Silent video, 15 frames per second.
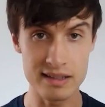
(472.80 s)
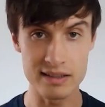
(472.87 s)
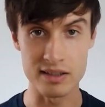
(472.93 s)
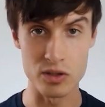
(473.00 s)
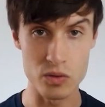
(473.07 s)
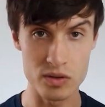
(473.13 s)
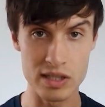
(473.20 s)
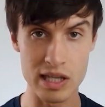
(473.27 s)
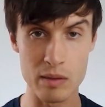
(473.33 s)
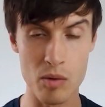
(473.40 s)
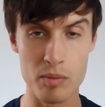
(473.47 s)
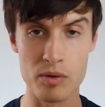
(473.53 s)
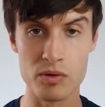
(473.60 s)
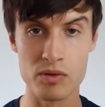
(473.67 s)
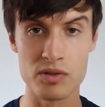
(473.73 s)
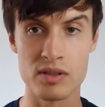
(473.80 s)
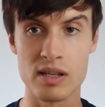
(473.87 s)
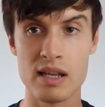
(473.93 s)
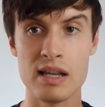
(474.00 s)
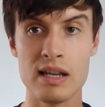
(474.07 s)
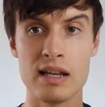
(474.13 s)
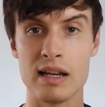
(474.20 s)
to use Demoboost
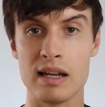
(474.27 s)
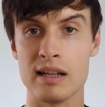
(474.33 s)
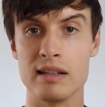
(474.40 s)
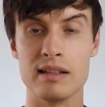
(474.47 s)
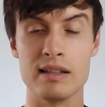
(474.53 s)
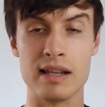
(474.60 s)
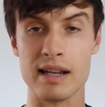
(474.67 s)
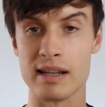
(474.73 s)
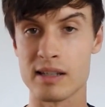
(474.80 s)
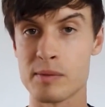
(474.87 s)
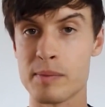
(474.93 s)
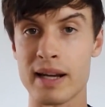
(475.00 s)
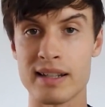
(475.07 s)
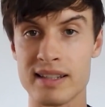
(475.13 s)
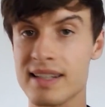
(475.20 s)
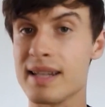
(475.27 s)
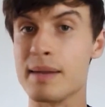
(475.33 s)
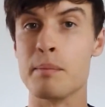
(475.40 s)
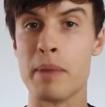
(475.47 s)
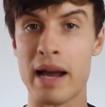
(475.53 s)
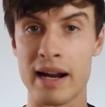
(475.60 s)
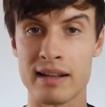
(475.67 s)
and the expected
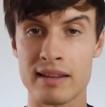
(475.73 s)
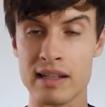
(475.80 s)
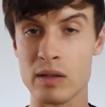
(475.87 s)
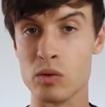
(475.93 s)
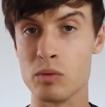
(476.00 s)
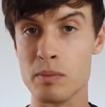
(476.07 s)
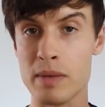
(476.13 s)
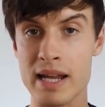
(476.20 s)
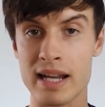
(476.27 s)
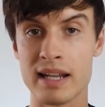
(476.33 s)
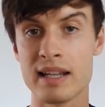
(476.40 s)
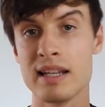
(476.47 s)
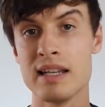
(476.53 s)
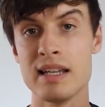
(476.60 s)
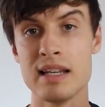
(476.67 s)
impact that it would make,